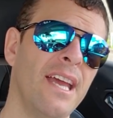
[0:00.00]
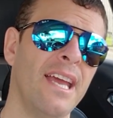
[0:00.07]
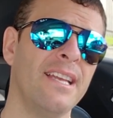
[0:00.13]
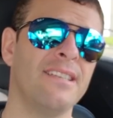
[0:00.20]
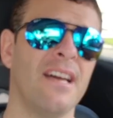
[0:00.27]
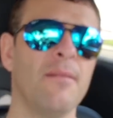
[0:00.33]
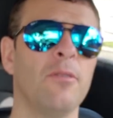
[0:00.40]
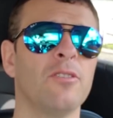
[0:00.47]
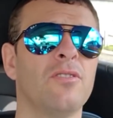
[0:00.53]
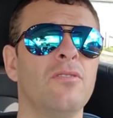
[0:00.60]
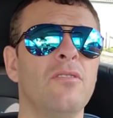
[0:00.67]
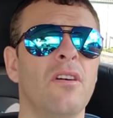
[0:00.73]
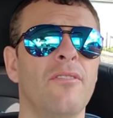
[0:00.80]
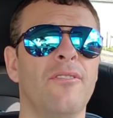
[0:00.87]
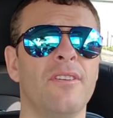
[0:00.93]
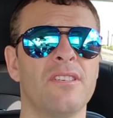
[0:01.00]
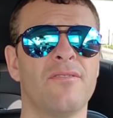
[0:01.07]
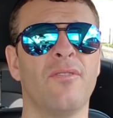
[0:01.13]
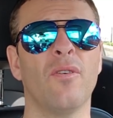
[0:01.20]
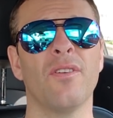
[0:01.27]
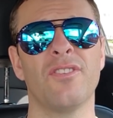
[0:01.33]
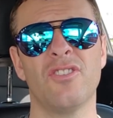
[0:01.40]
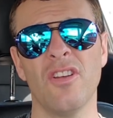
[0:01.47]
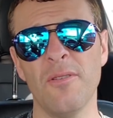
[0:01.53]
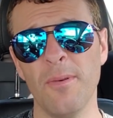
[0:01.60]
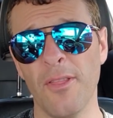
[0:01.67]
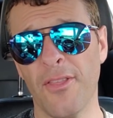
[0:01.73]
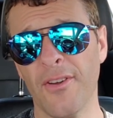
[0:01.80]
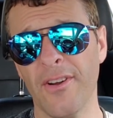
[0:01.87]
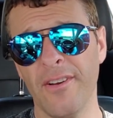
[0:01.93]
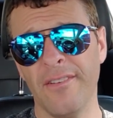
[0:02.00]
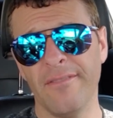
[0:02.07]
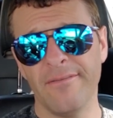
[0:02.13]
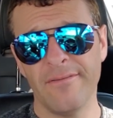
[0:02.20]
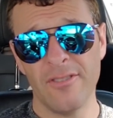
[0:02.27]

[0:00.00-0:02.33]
And Taimo Tulo finished fourth. Should have been third,